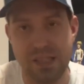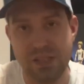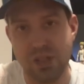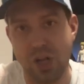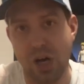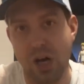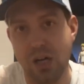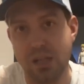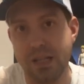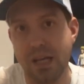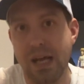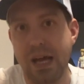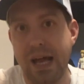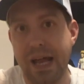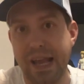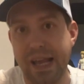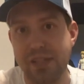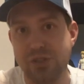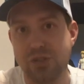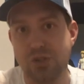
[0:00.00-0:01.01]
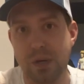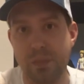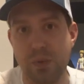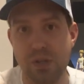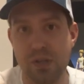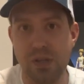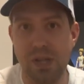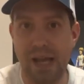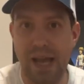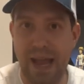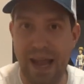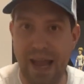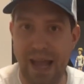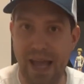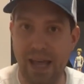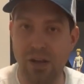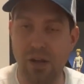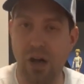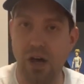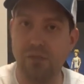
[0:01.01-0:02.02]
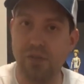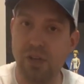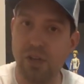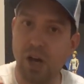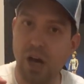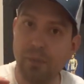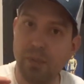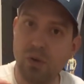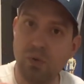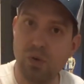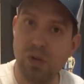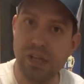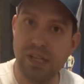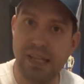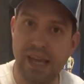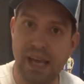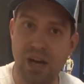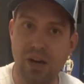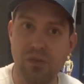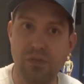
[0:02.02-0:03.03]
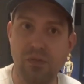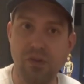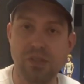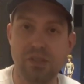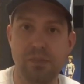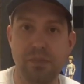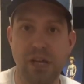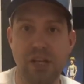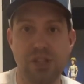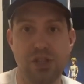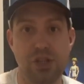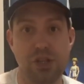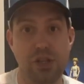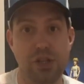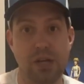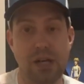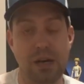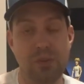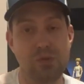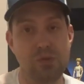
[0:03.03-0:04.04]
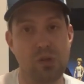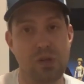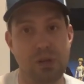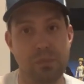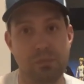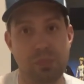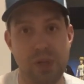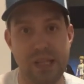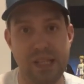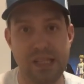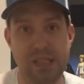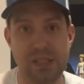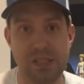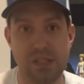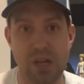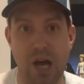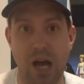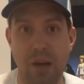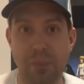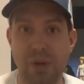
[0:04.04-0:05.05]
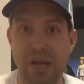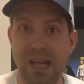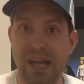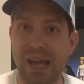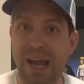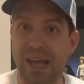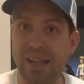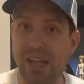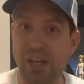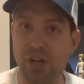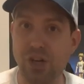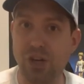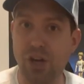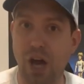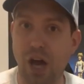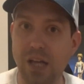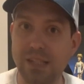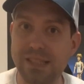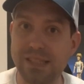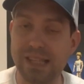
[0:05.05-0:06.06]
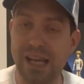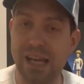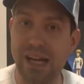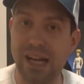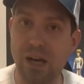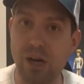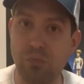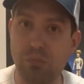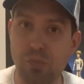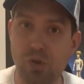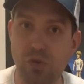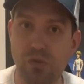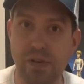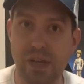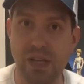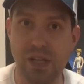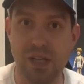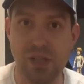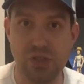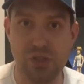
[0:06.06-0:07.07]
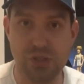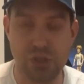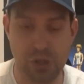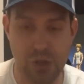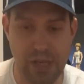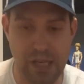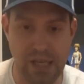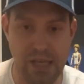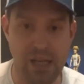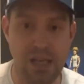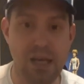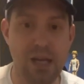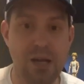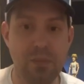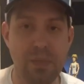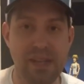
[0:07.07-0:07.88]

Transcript: It's called a dribble handoff. And you gotta be really careful to make sure that you come to a complete stop and that you're not setting a moving screen.